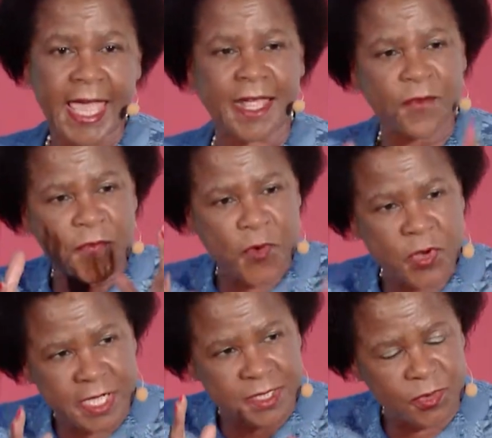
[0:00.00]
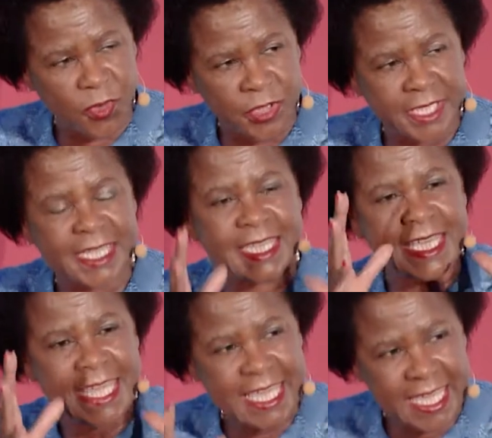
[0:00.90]
and focus on
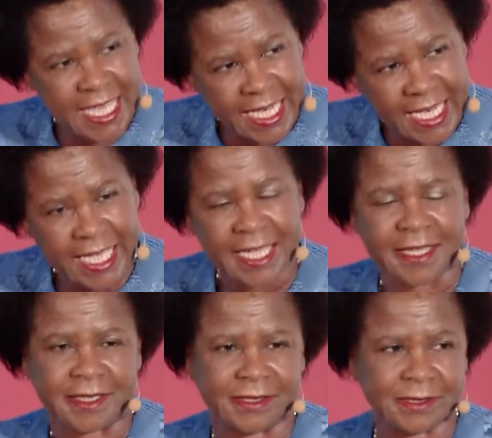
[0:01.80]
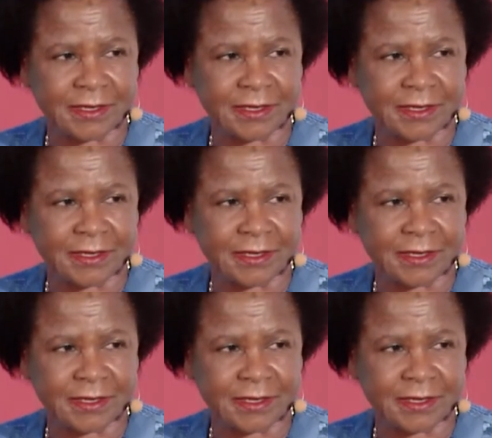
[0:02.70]
the healing